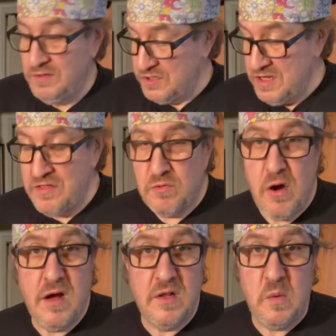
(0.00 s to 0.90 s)
There's nothing
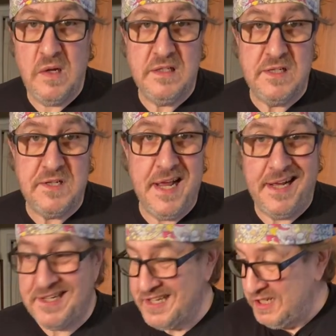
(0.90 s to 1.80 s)
wrong with a well done steak.
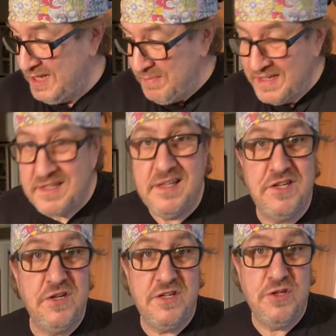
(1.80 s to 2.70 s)
It still can be
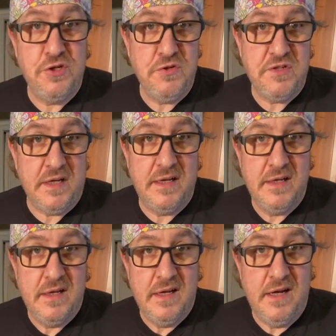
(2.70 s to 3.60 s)
delicious and juicy,
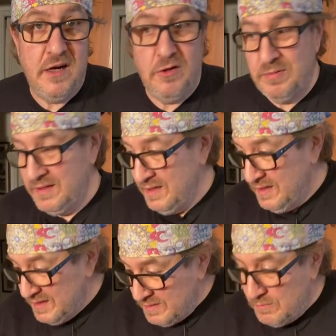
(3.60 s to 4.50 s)
but
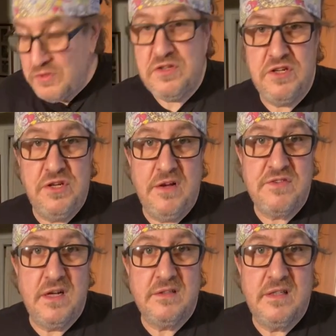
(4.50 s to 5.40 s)
most of the
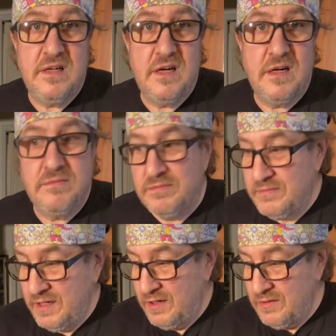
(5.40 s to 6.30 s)
chefs out there
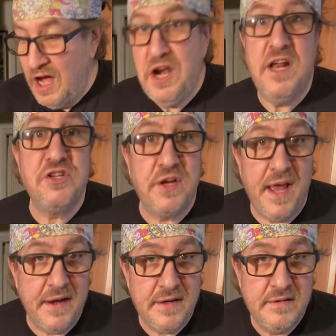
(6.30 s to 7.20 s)
are,
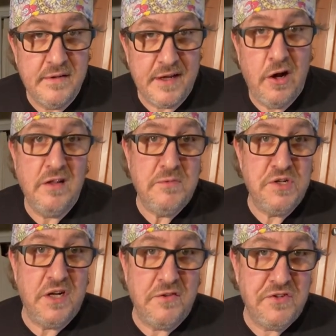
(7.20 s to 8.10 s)
uneducated. They call them
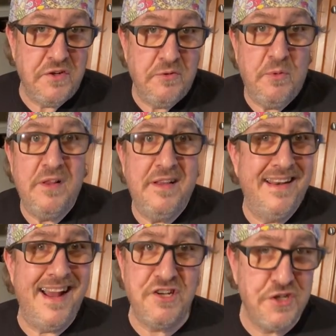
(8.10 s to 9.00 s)
chefs. They're really
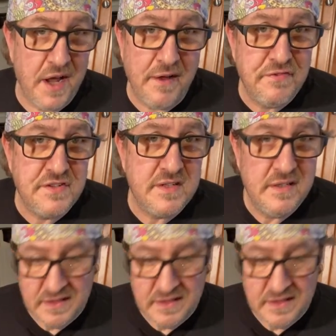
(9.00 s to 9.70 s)
not chefs.